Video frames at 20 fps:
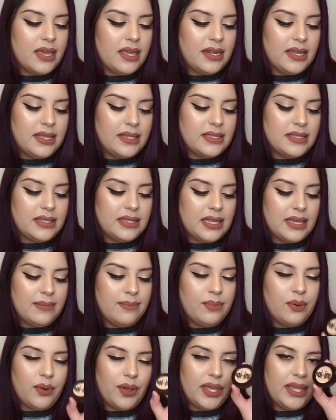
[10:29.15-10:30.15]
and it's
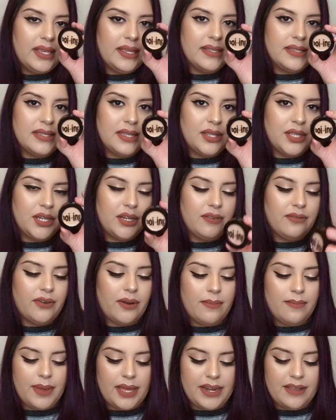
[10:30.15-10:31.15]
the Boing Concealer
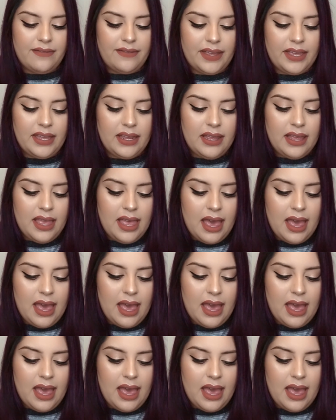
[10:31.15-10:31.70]
from Benefit.